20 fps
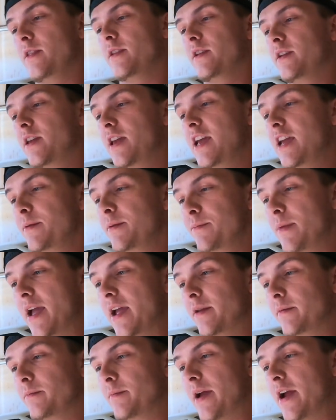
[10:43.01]
King
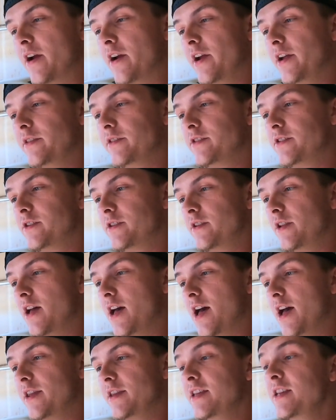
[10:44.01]
main bearings,
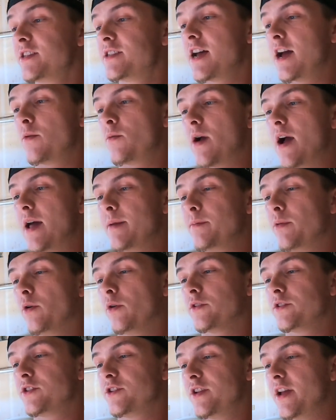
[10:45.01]
Nissan rod
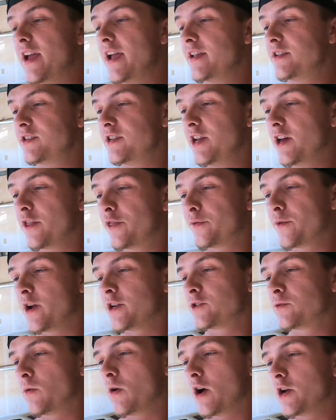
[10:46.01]
bolts, ACL
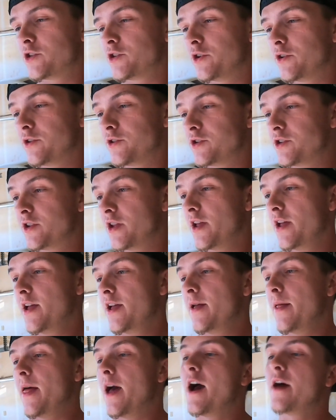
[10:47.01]
thrust washers.
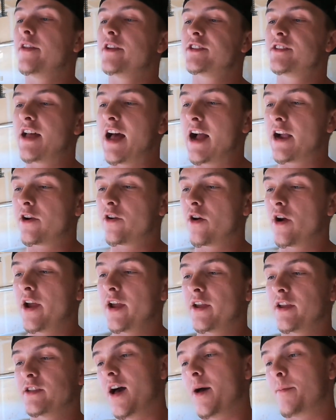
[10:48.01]
The stock
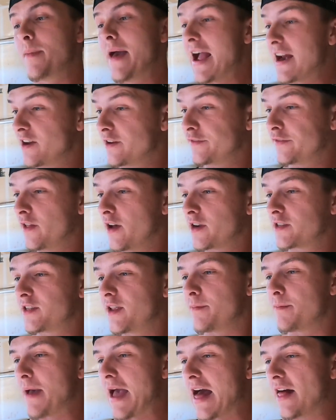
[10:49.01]
crank is magnafluxed
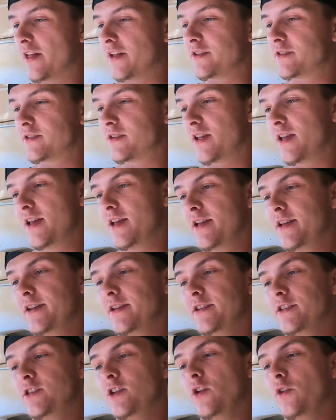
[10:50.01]
and balanced,
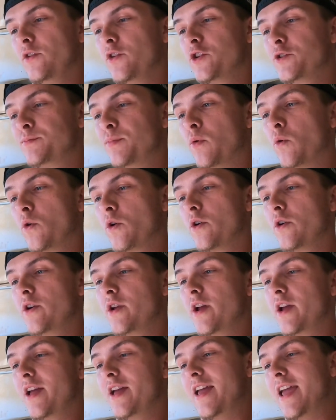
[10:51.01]
cylinders
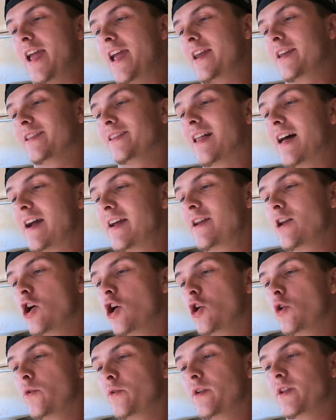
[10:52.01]
bored and line
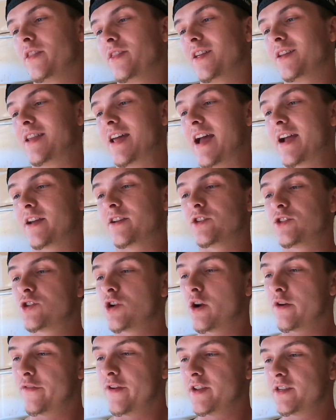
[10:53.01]
honed. The deck is
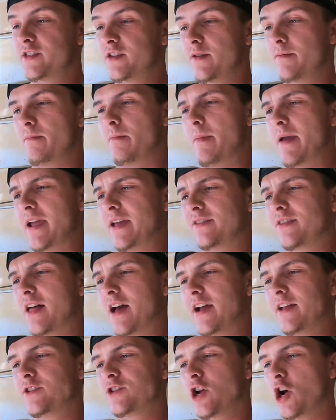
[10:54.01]
surfaced, main
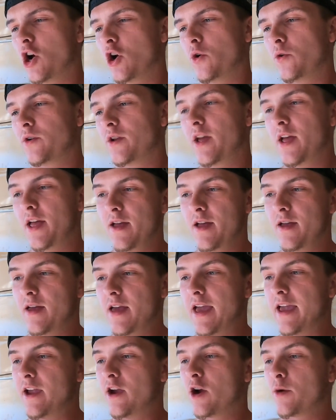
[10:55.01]
lines honed,
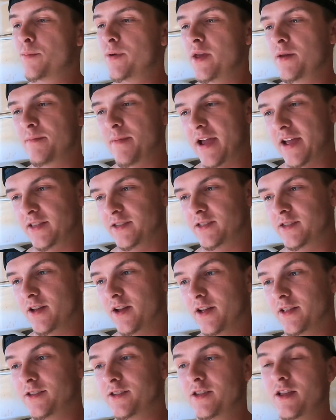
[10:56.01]
ARP main
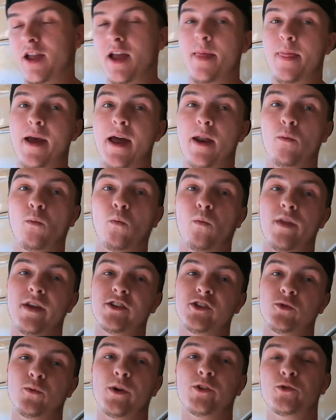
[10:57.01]
studs. And then this
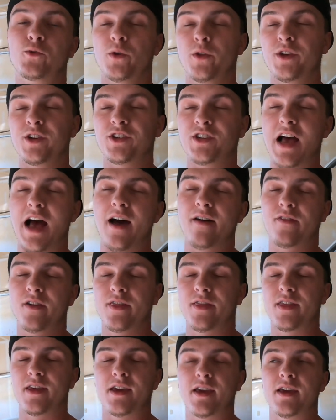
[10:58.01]
is what's really
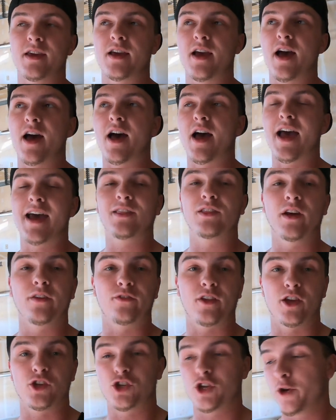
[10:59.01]
solving the
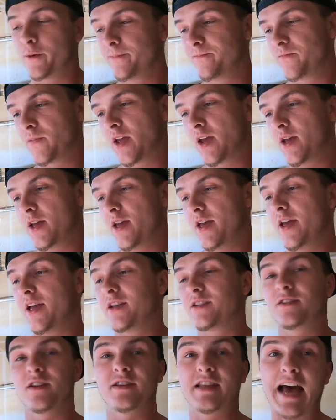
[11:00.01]
headlift issue,
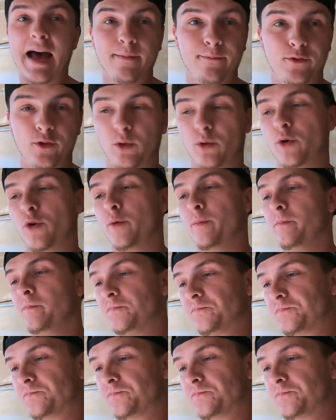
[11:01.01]
is the top fuel hoop.